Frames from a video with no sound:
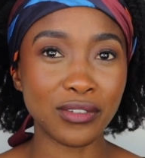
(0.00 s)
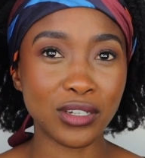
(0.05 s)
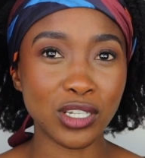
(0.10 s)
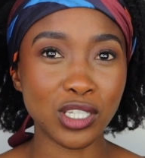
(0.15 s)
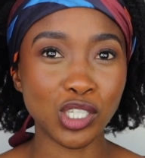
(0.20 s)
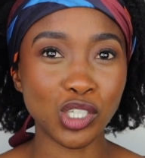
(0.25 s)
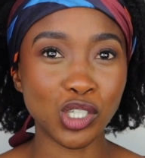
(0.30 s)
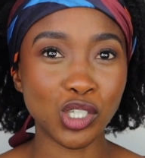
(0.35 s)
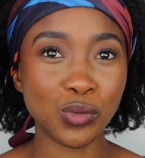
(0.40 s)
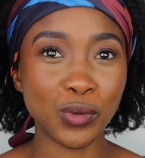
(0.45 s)
in a
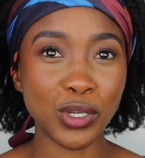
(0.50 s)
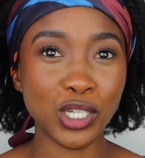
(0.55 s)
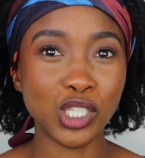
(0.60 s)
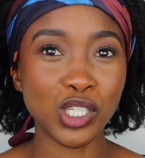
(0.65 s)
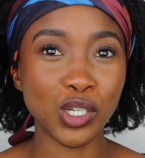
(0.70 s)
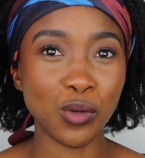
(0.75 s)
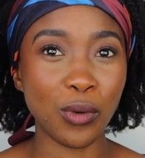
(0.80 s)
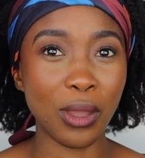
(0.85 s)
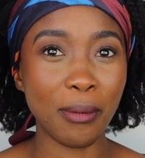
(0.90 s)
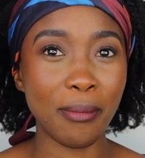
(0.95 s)

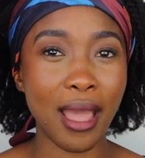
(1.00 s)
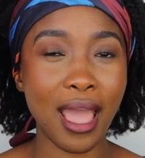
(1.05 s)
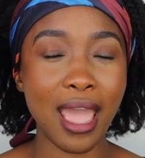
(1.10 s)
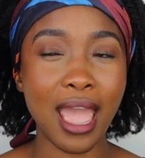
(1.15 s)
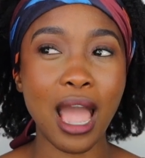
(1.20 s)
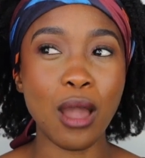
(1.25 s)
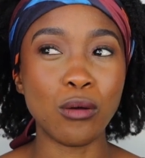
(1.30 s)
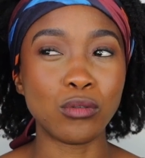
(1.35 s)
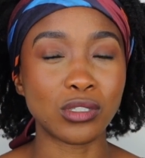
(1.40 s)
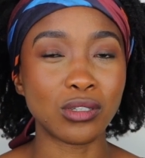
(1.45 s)
situation whereby
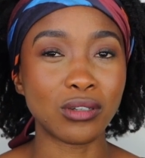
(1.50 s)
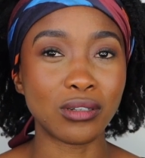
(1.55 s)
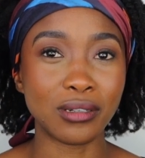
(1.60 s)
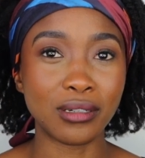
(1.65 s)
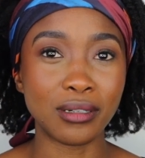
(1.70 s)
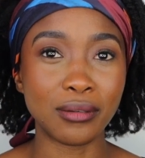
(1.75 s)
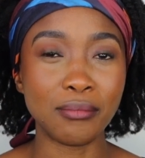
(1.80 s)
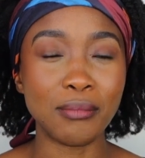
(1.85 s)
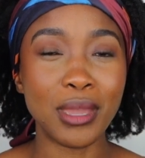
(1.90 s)
I was gonna